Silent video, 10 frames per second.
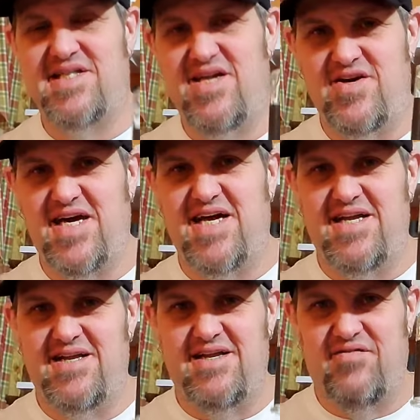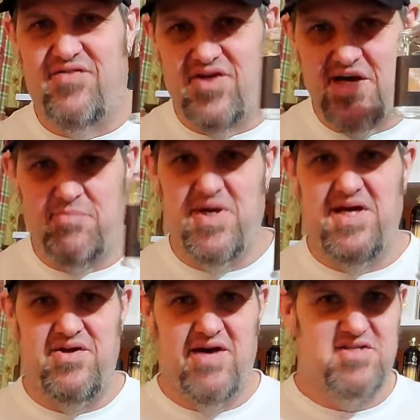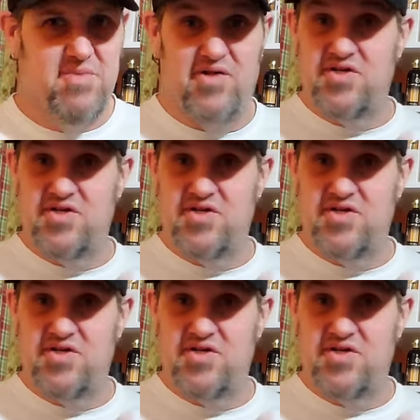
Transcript: And then you get it, and if you're like me and you have some other